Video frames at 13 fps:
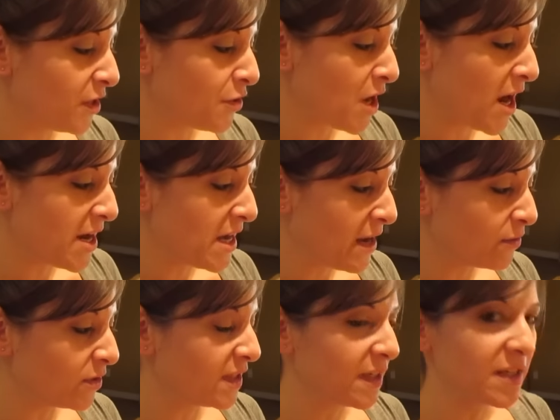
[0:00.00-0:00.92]
they're nine
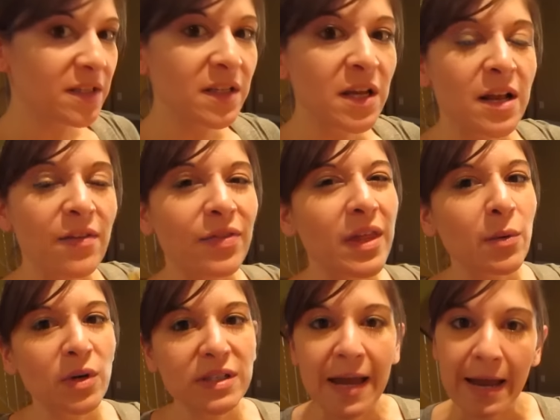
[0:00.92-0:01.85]
ounces. They
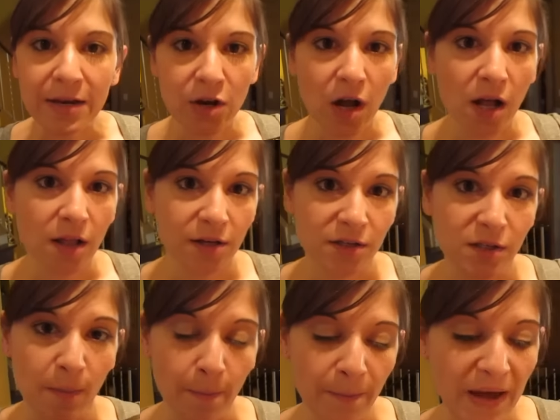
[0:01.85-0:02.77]
were
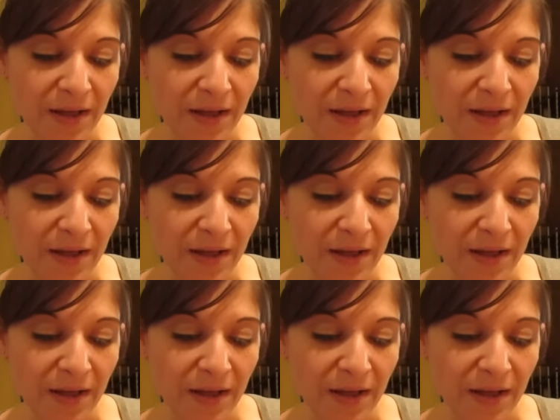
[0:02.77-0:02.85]
$10,